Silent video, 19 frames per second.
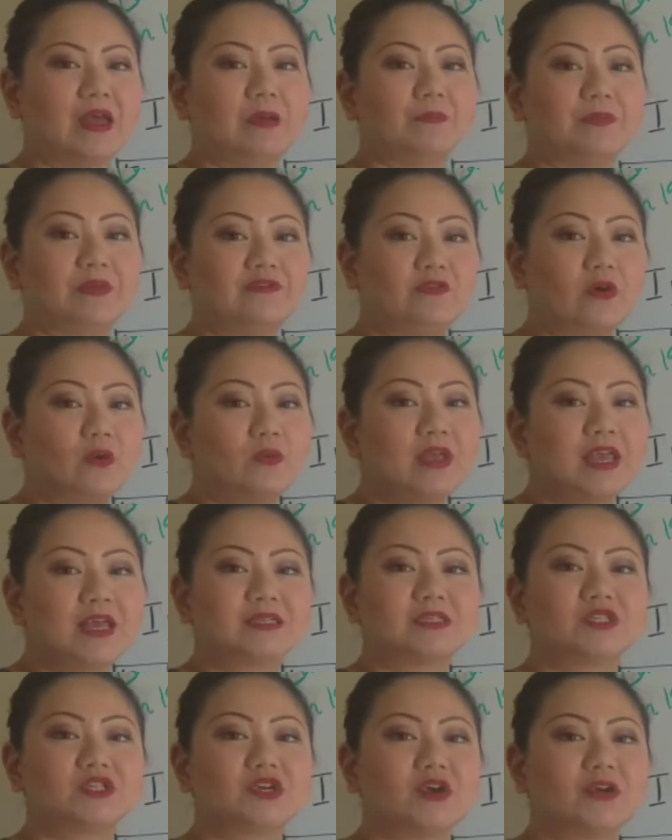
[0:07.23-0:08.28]
Before we get
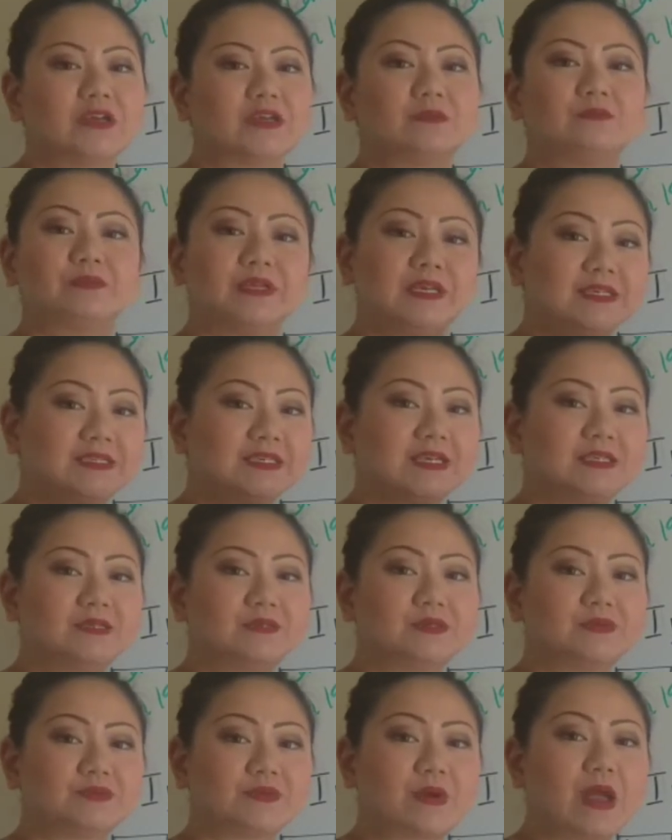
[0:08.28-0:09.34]
started, please hit the
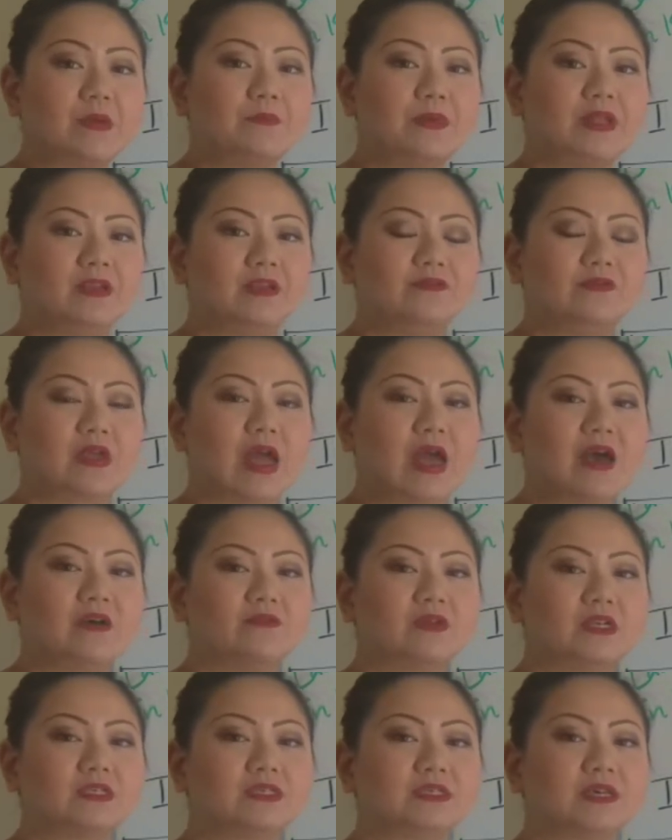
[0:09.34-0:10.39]
subscribe button if you
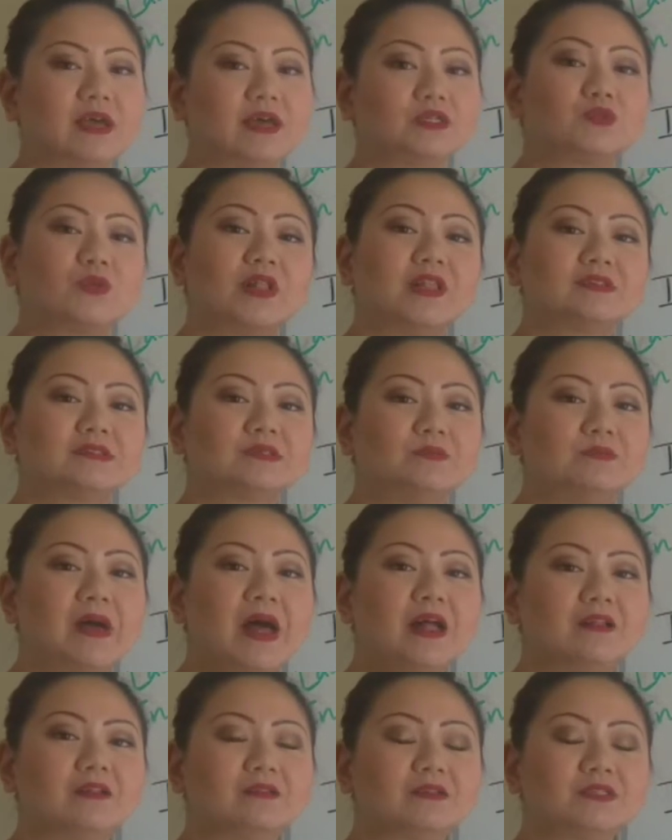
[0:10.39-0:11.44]
haven't, as well as the
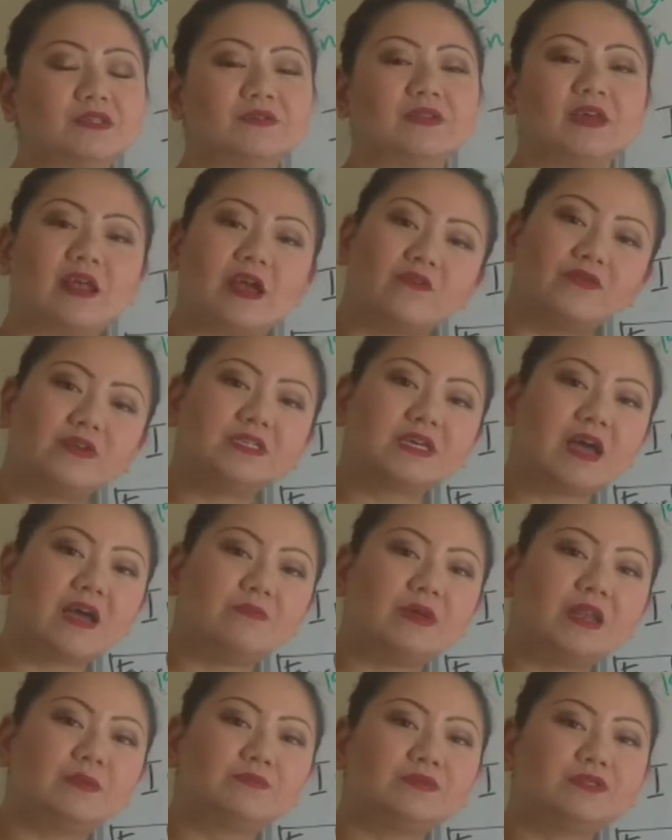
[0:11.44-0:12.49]
bell, so that every time
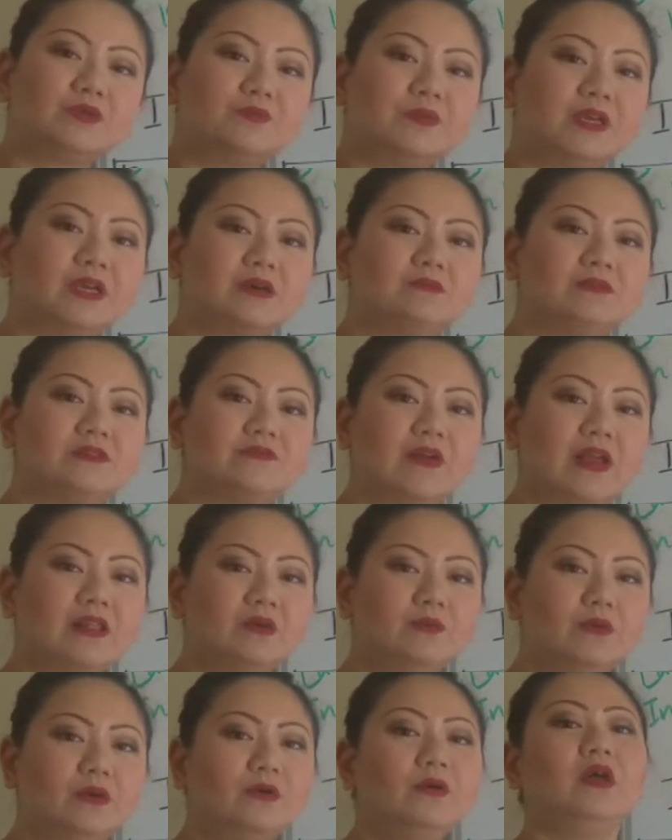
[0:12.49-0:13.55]
an episode becomes
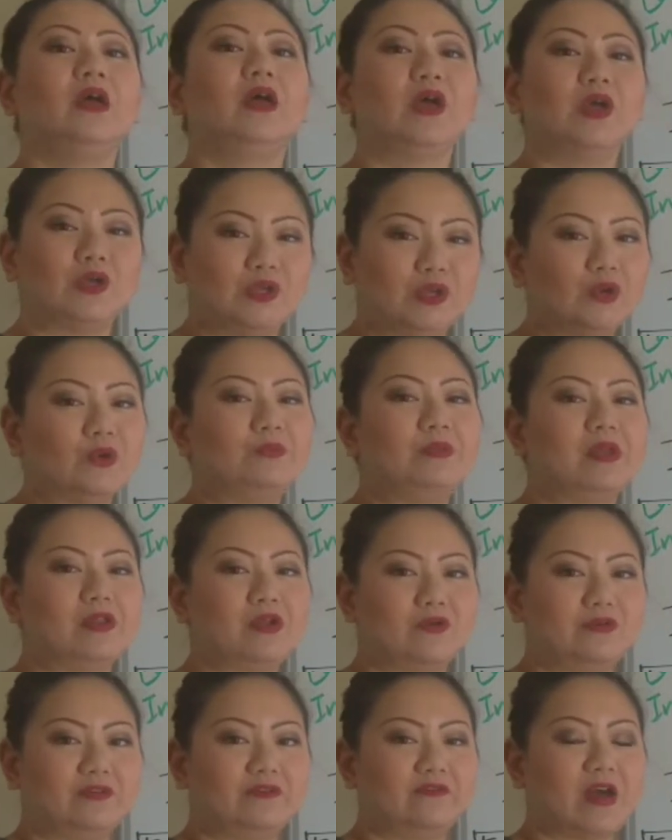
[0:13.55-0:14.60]
available, you'll be
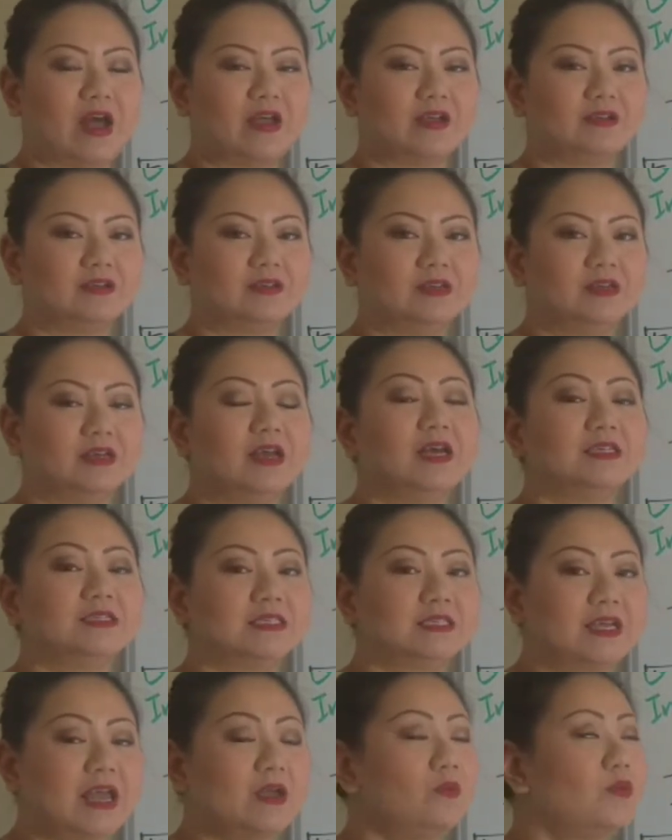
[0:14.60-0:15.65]
notified.
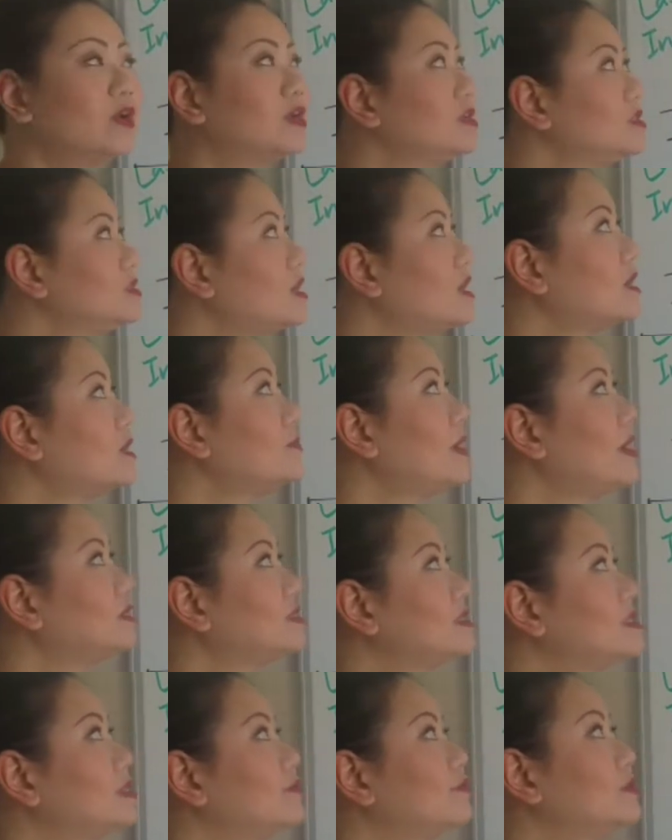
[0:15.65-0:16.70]
Today, we're going to talk about the
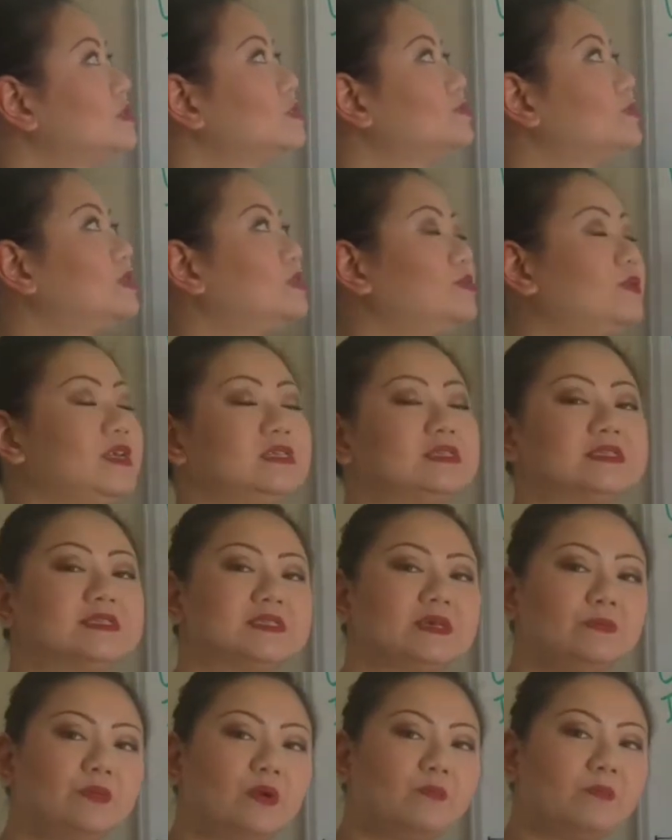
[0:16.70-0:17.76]
difference between
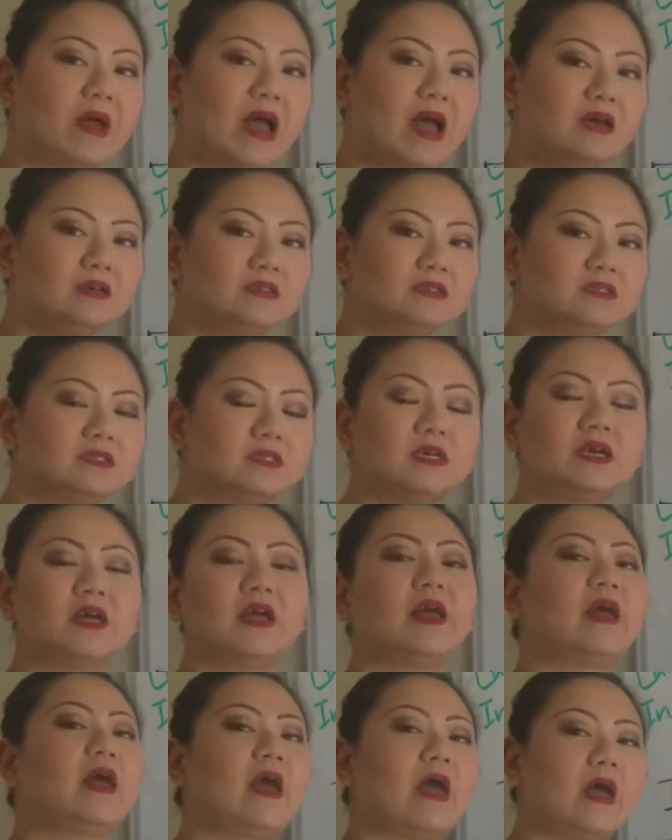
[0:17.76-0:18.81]
simple past
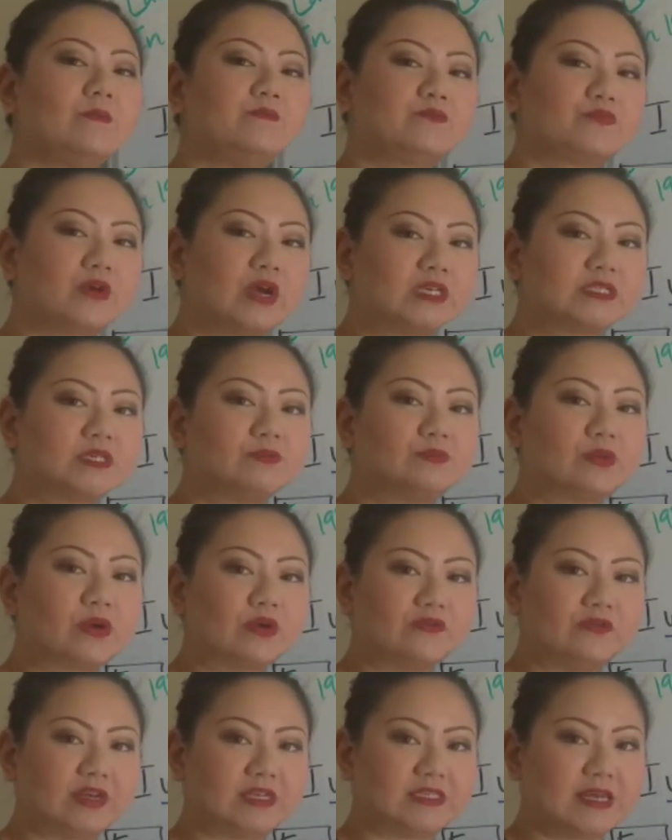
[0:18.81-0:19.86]
and present
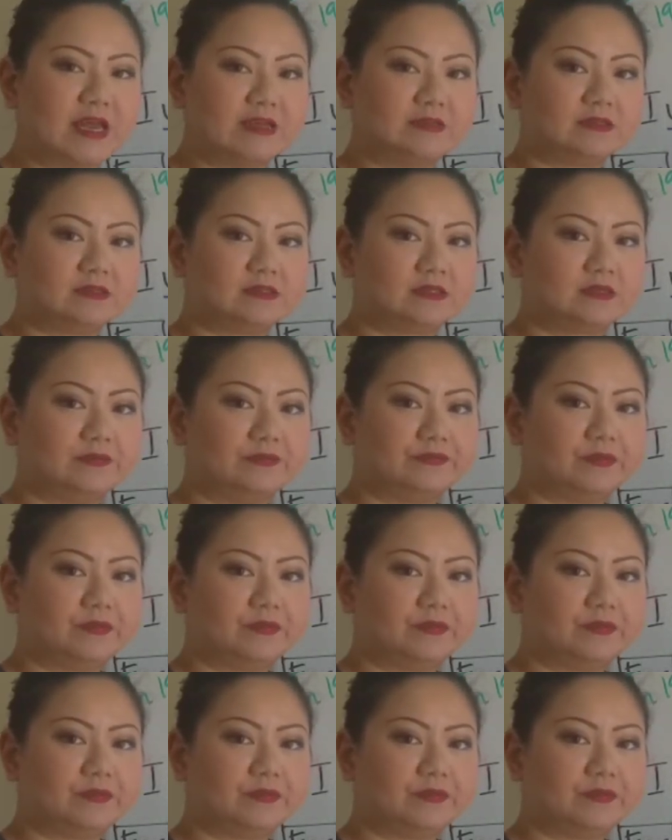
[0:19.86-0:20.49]
perfect tense.